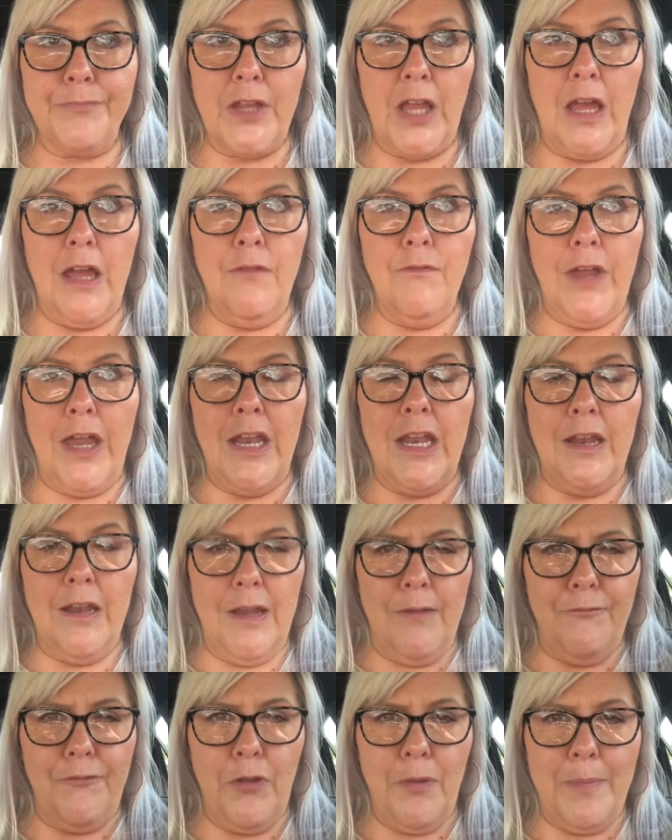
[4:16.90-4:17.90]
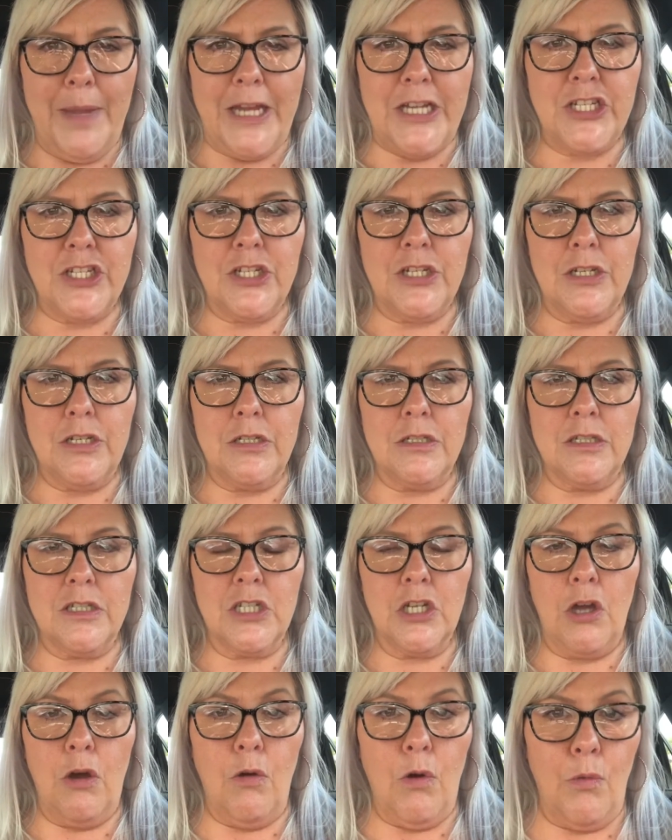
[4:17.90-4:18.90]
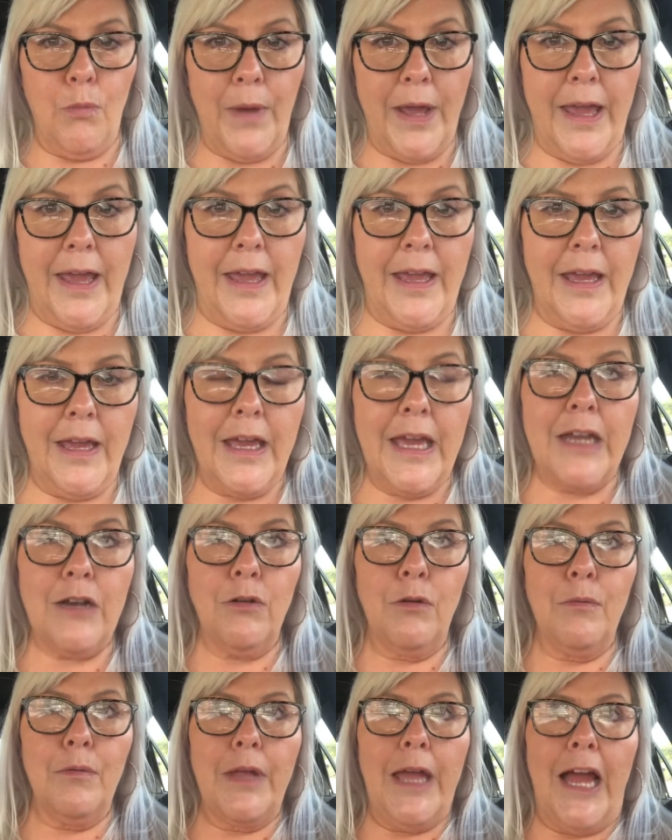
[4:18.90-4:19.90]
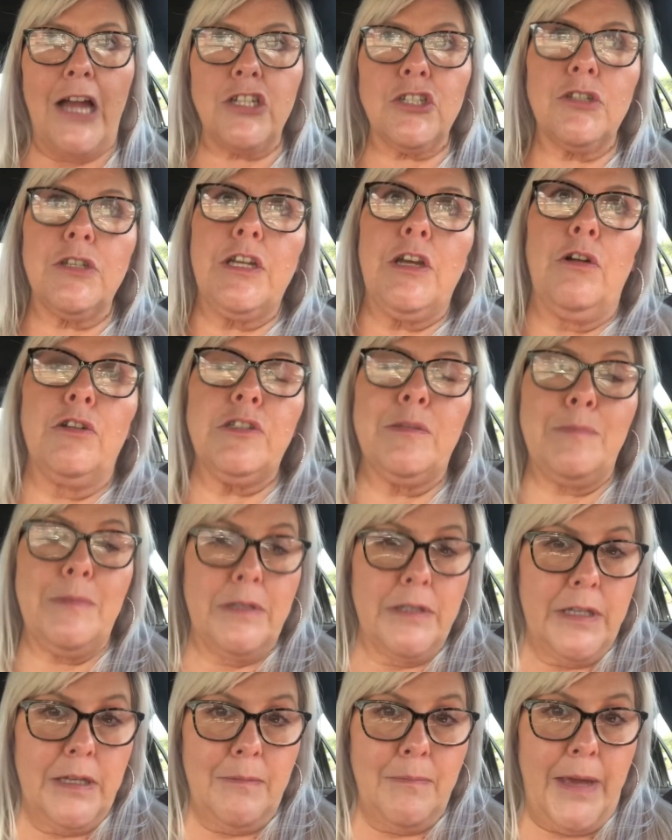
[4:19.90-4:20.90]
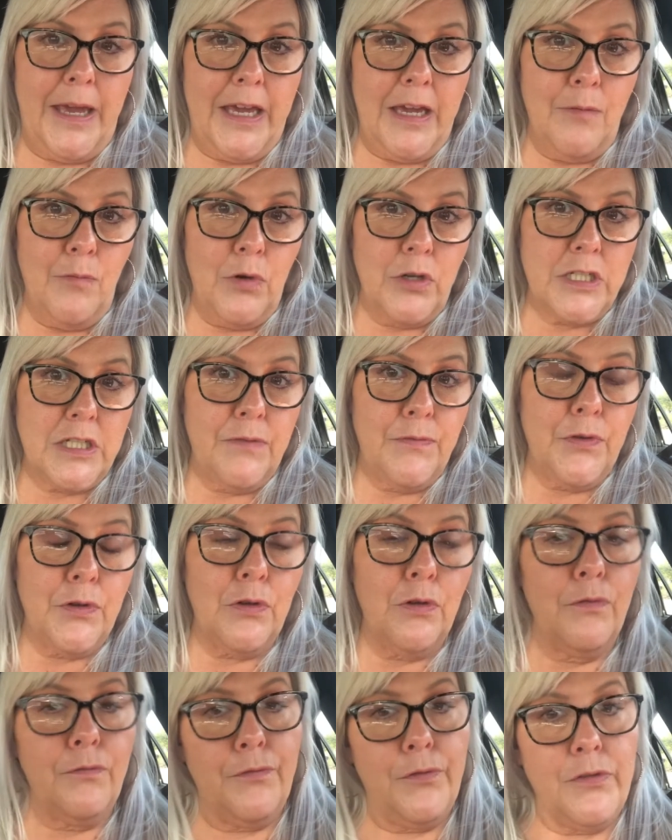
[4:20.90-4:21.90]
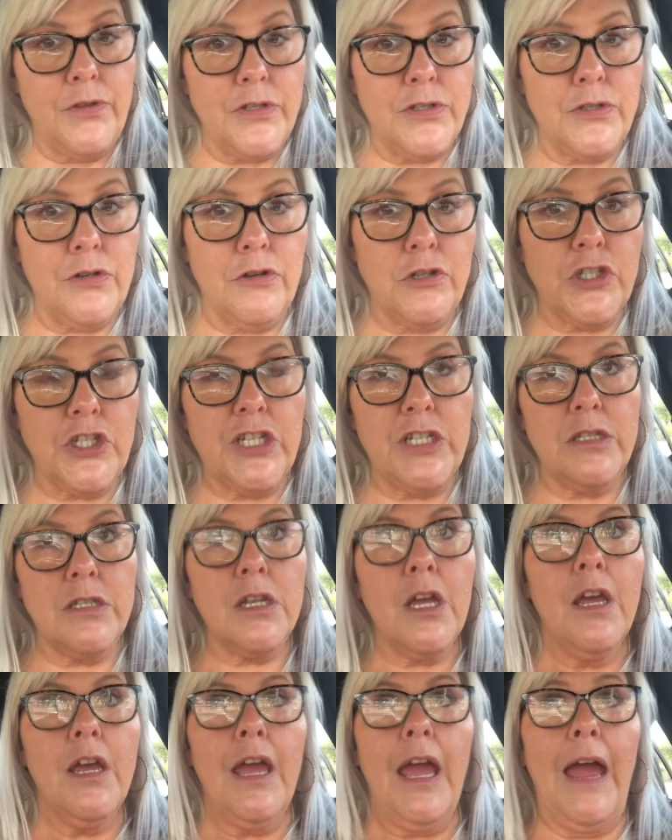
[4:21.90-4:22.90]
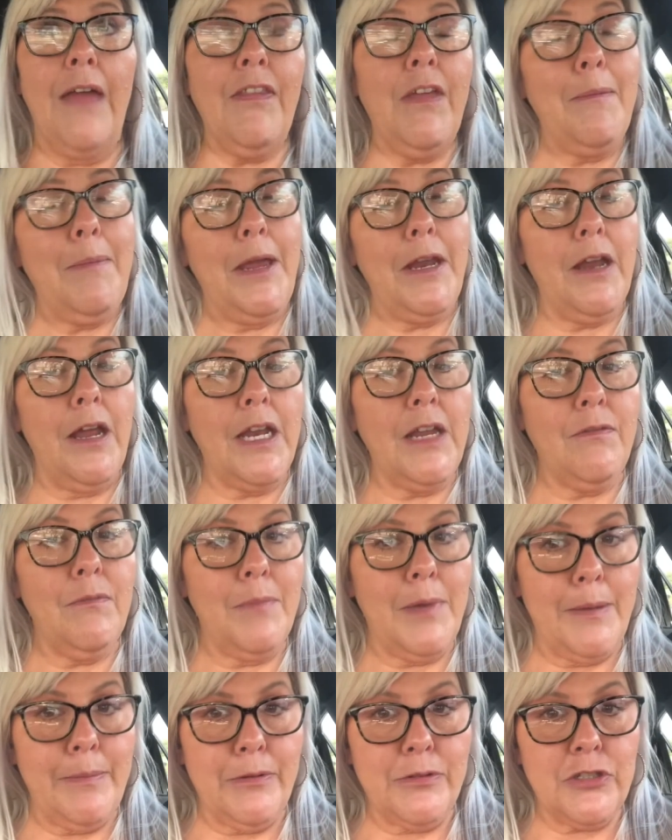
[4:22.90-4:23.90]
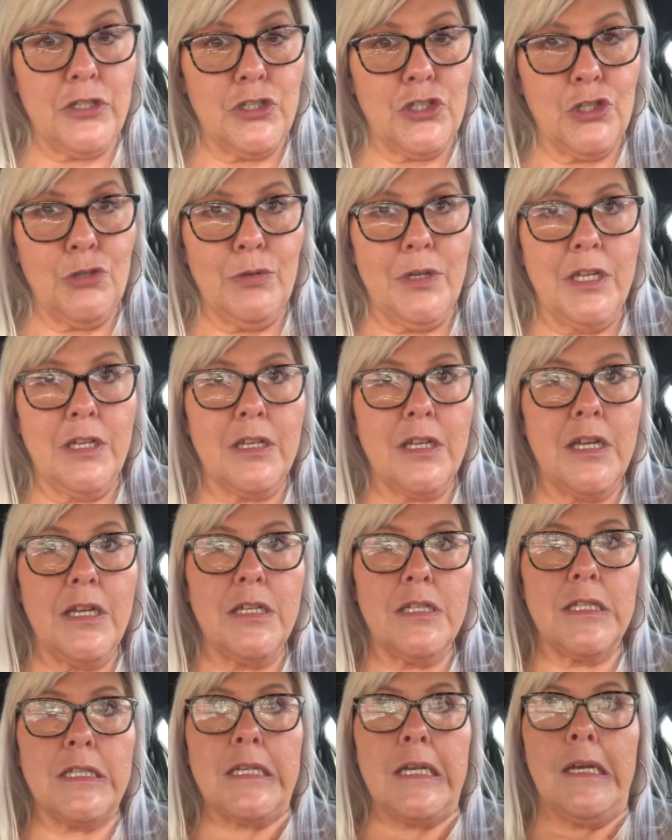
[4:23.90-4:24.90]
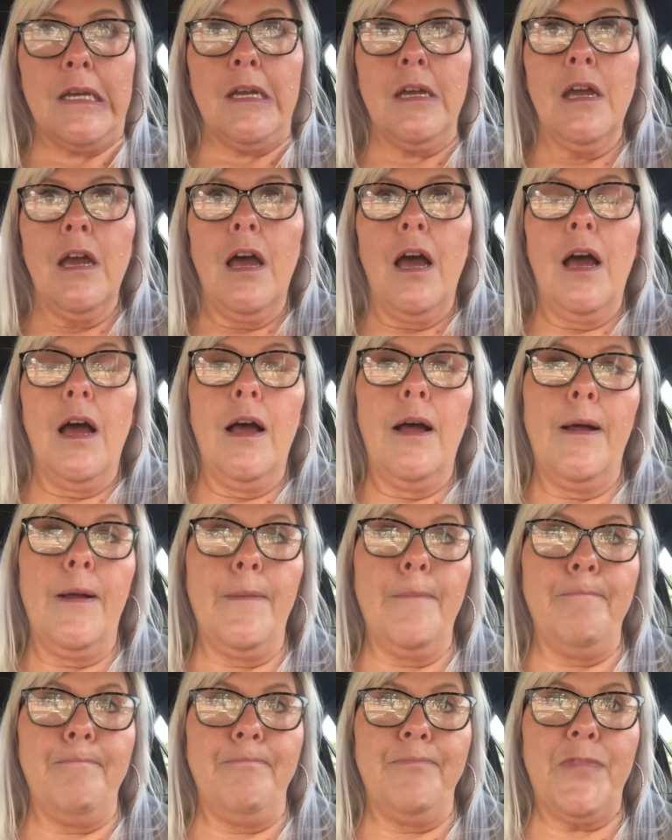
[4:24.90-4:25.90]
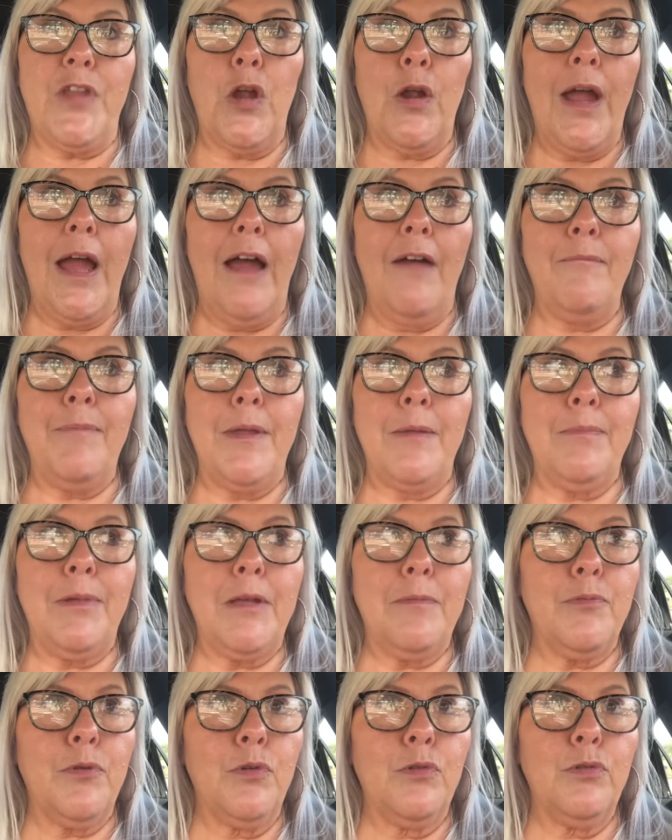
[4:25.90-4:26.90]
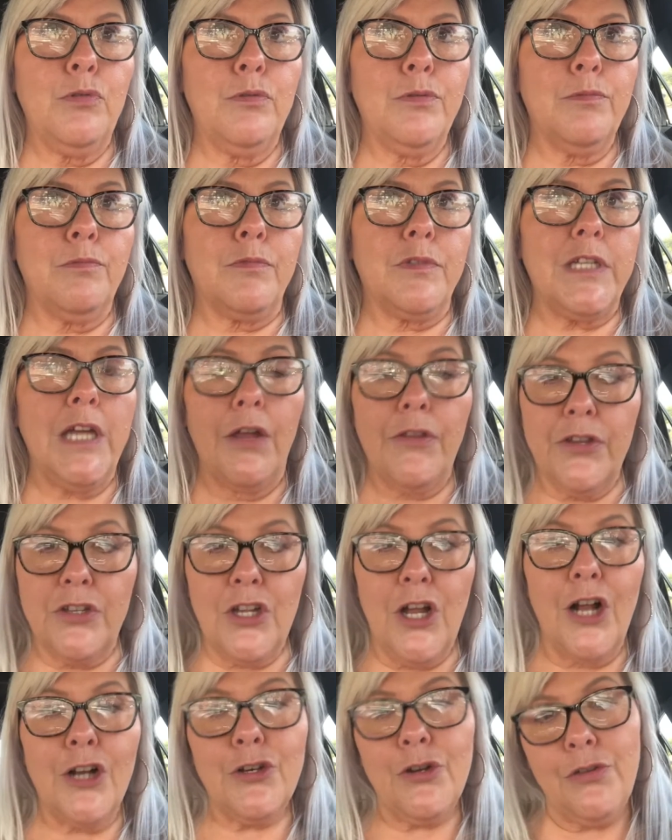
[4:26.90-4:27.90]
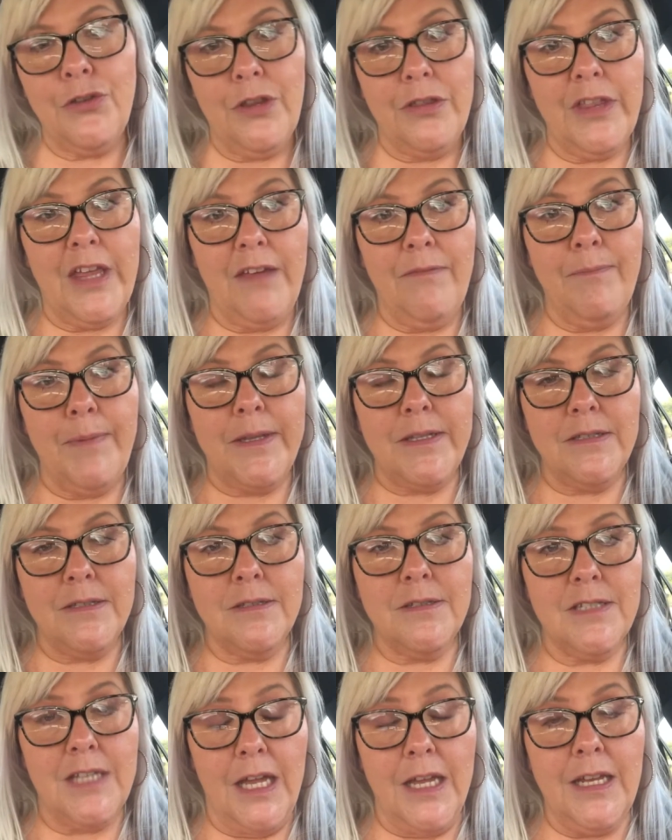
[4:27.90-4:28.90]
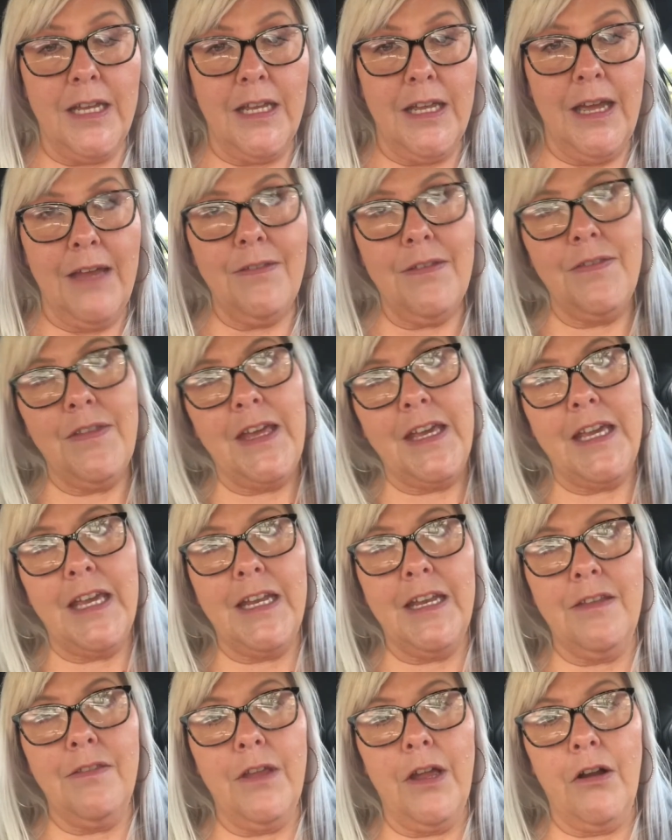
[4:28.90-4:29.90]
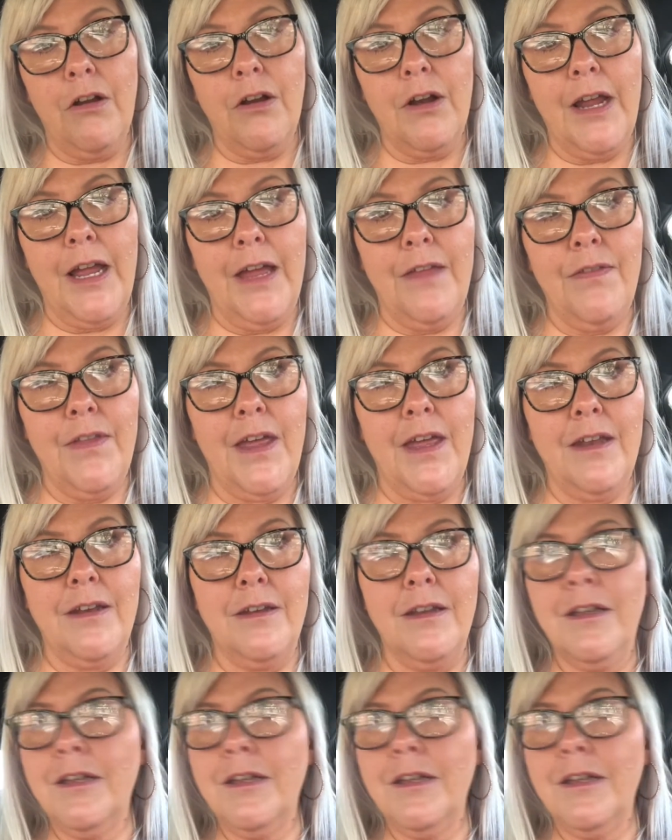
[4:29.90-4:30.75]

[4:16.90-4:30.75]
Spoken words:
and an inflammation to go away, it'll actually ultimately make it more difficult for the surgeons. And they may not even be able to do it, because there have been people who tell the doctor that they've done it, and then they get in there, and then